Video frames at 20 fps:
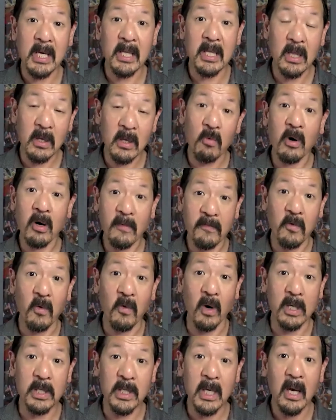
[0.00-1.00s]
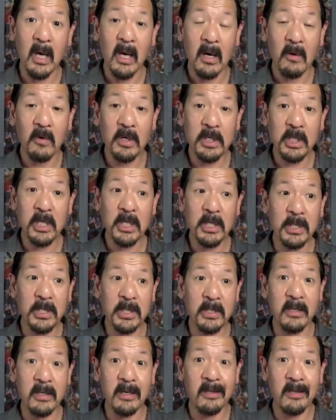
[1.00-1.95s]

in the workforce, which is,